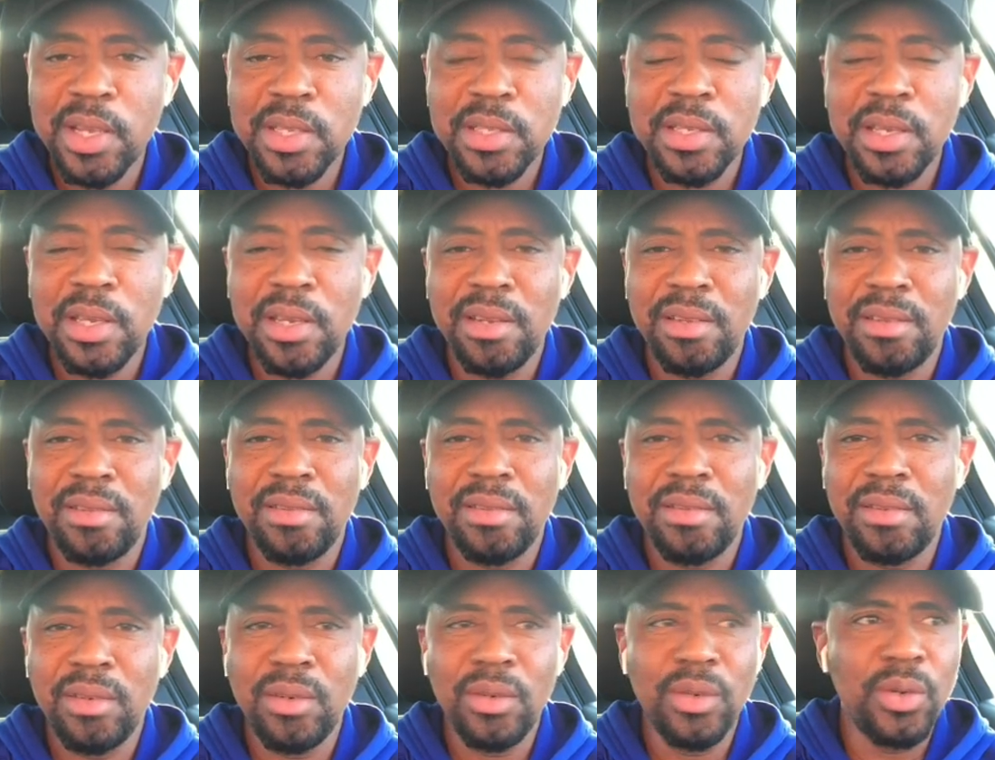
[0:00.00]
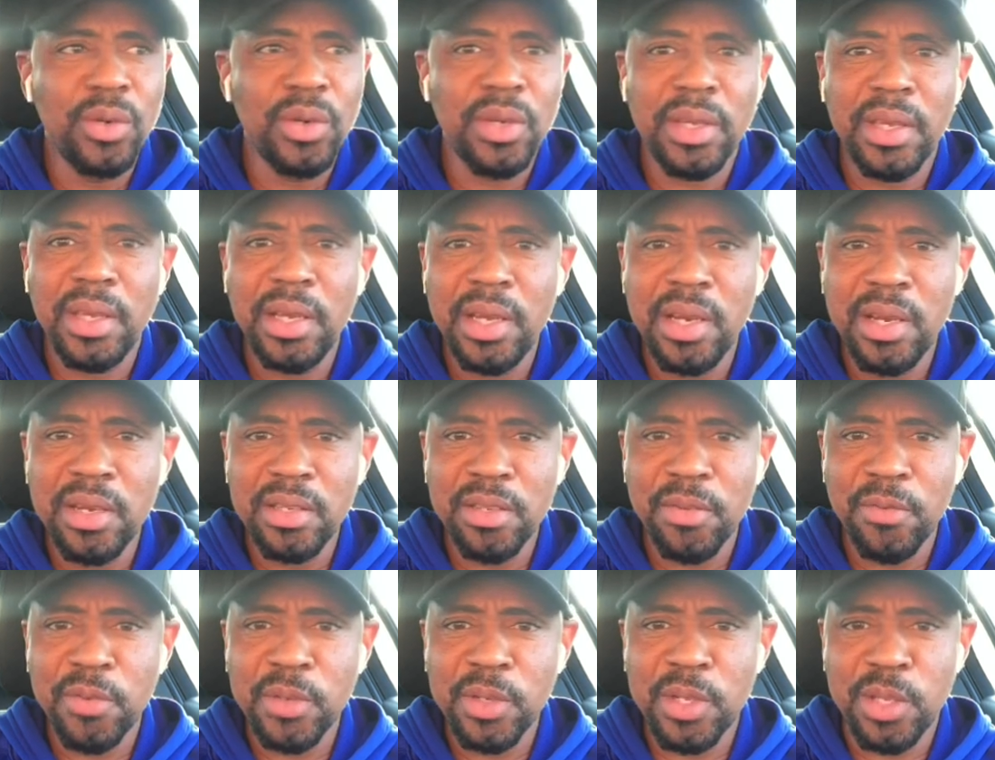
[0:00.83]
I said, who
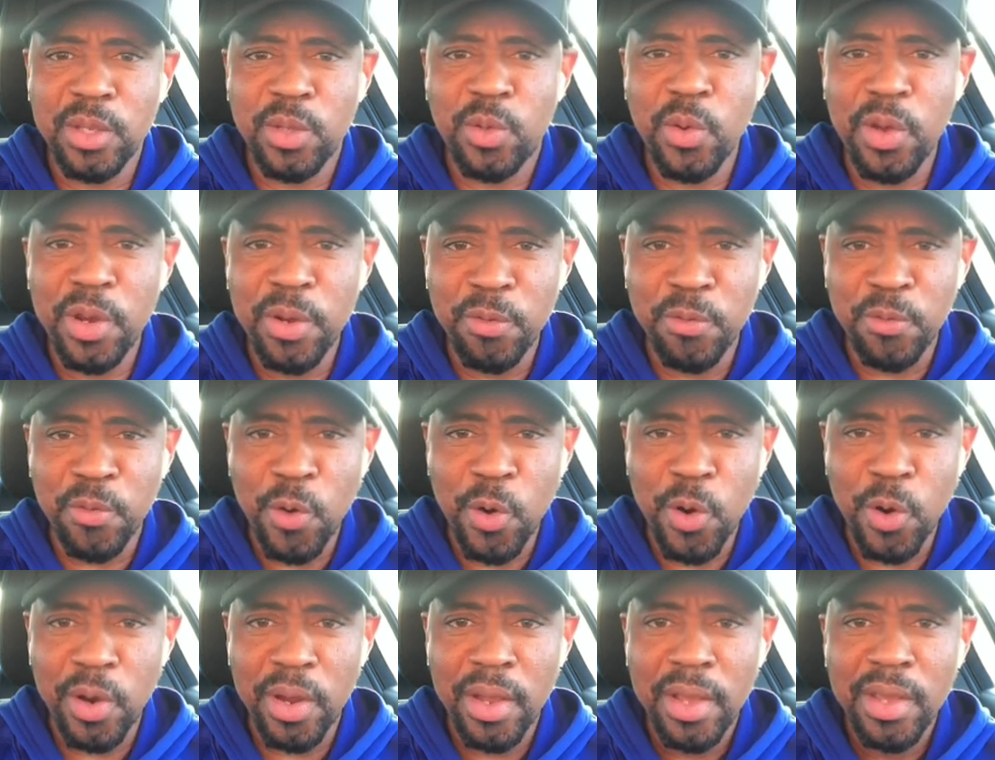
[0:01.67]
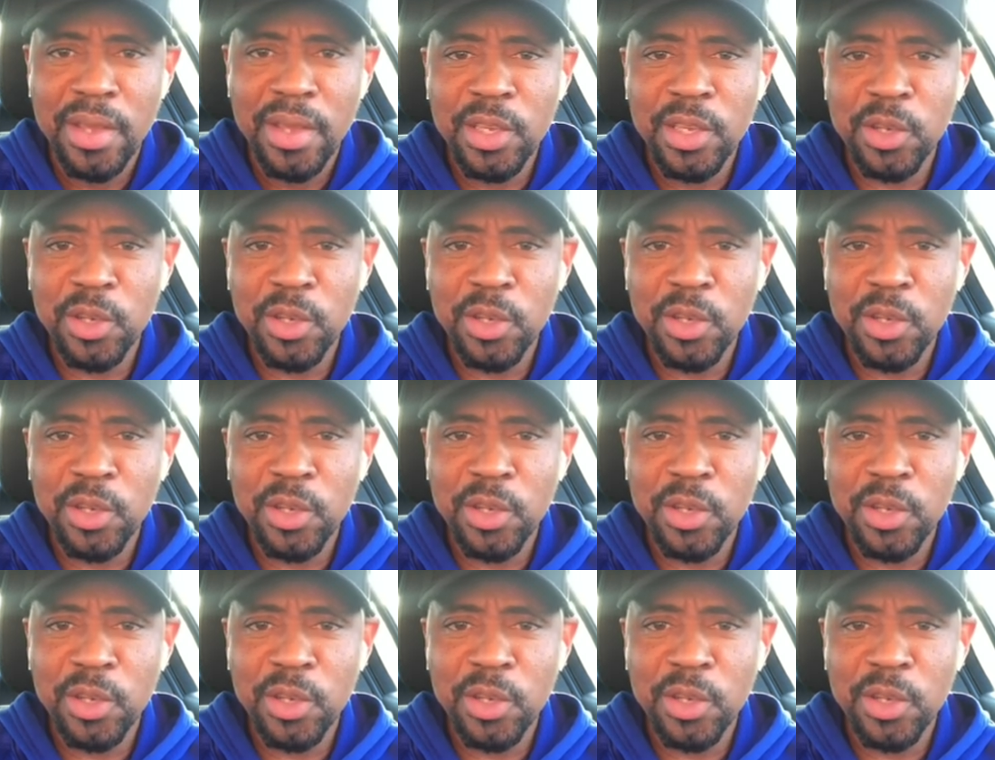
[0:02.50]
cares if it's 24?